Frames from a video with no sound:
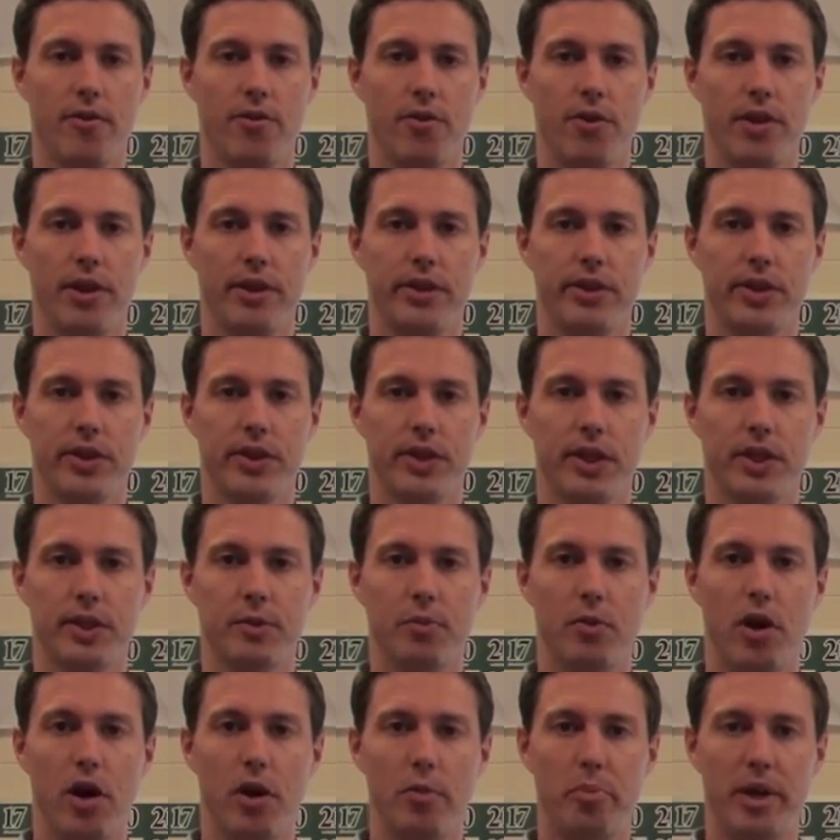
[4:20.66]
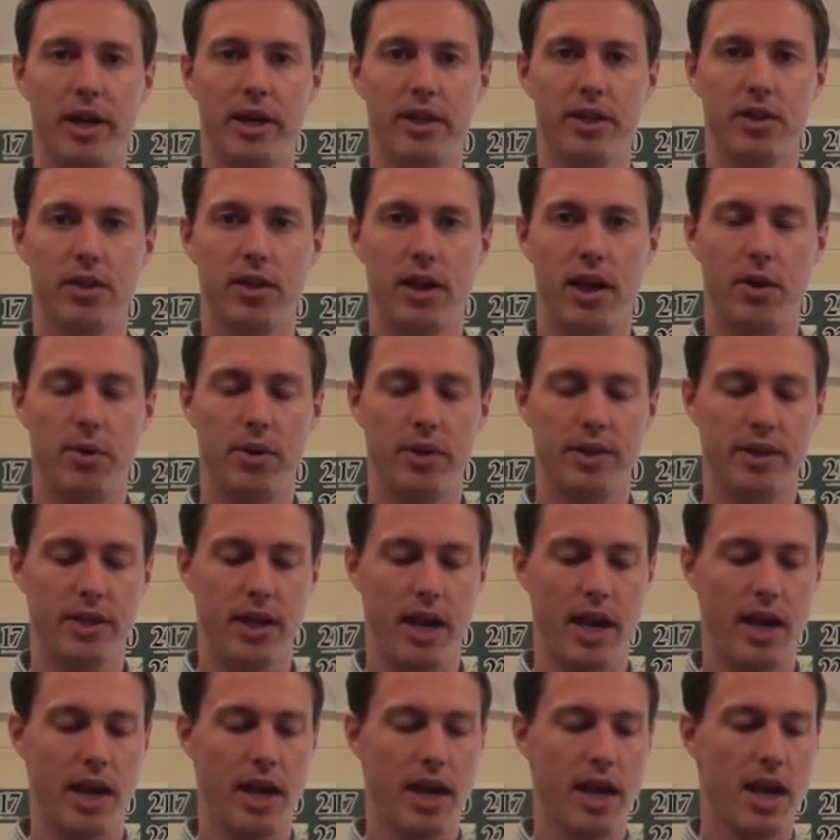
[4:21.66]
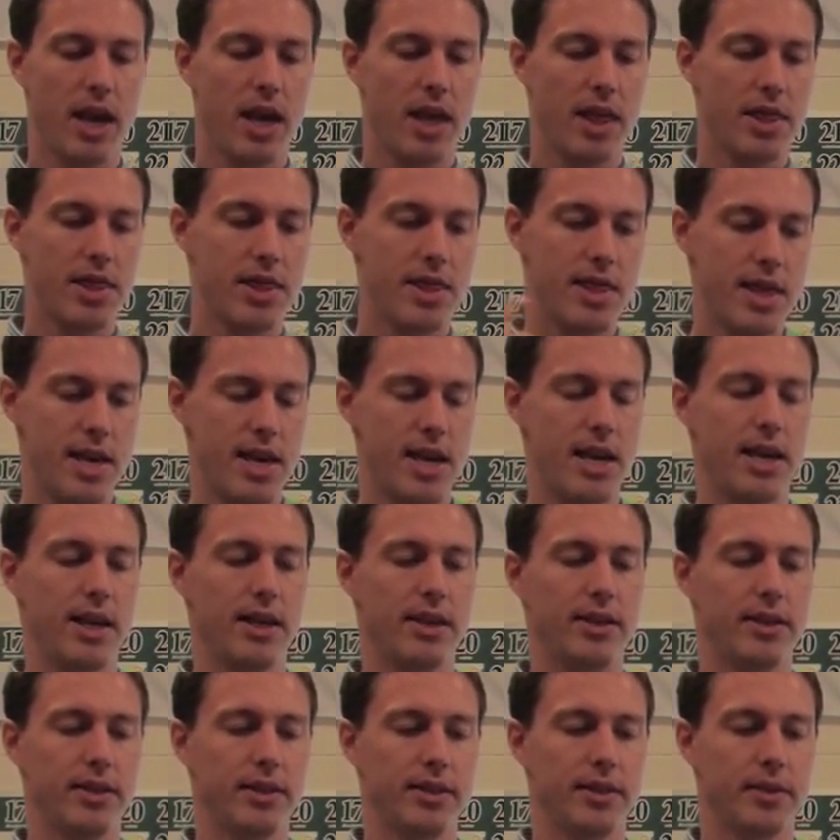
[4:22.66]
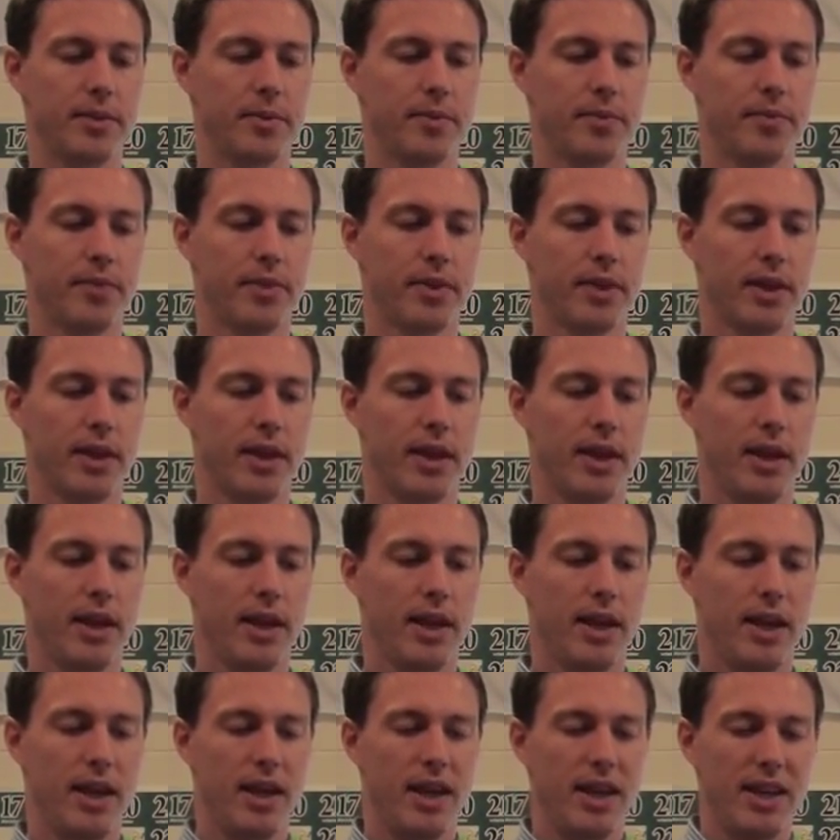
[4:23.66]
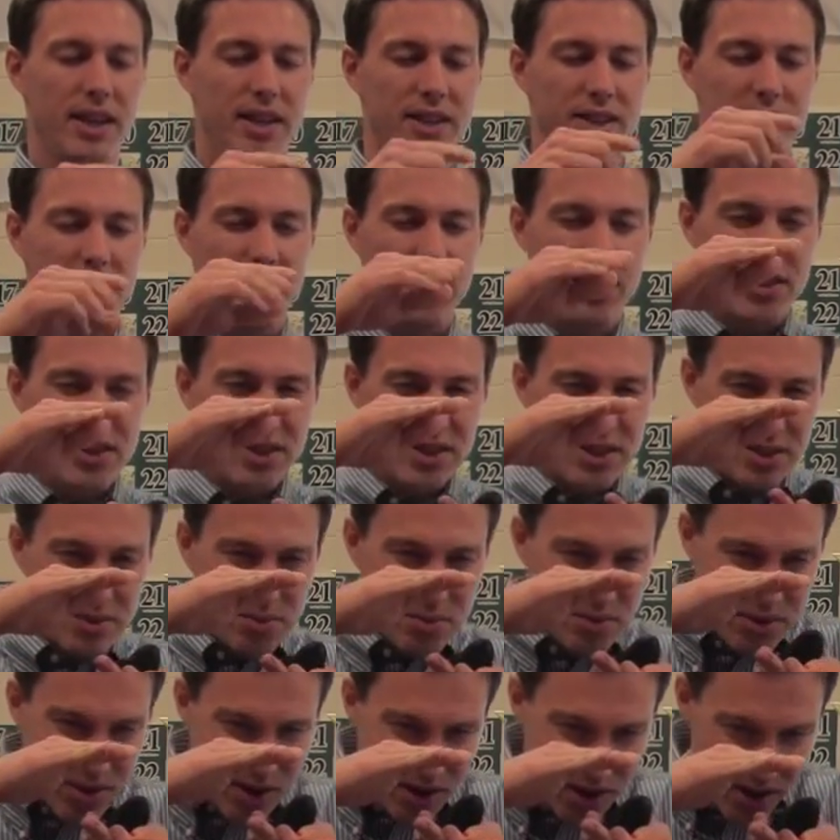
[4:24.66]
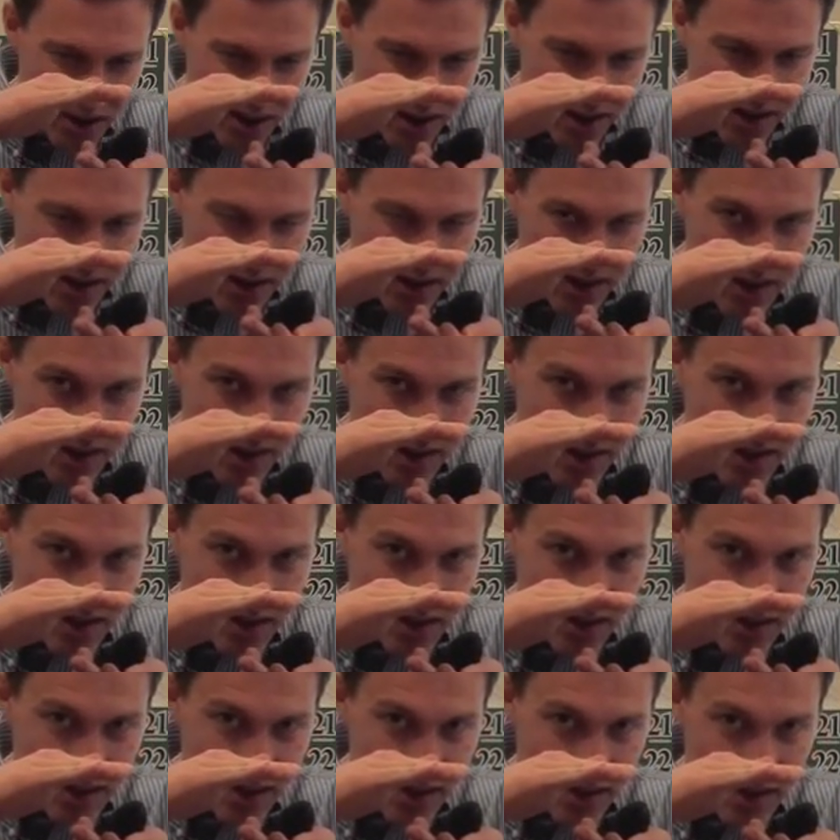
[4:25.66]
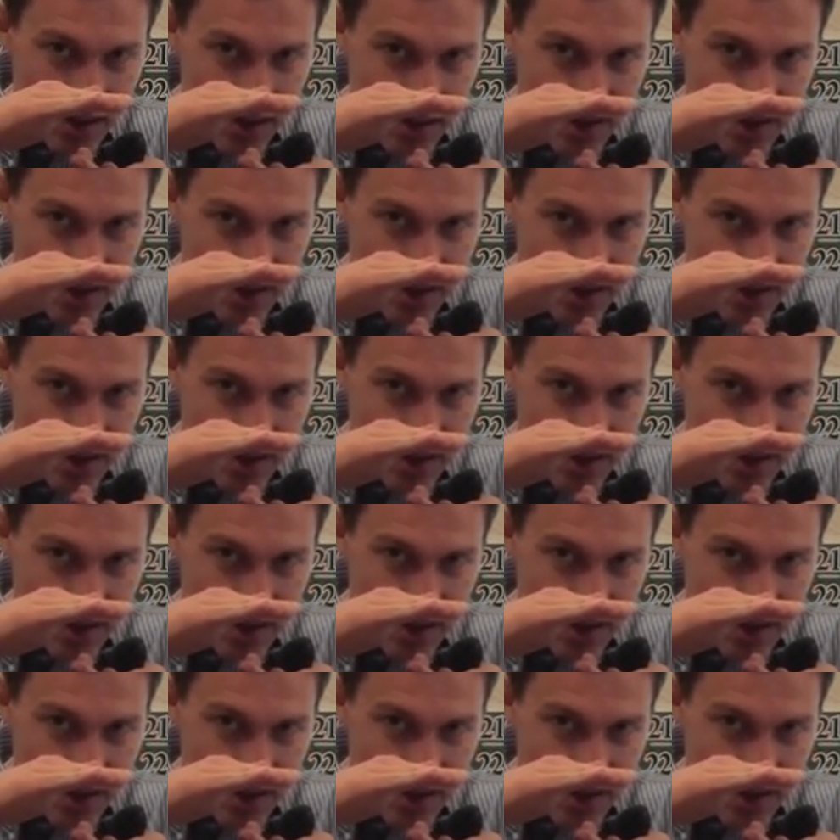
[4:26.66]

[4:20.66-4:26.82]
If this is a small pencil, I would say this is a small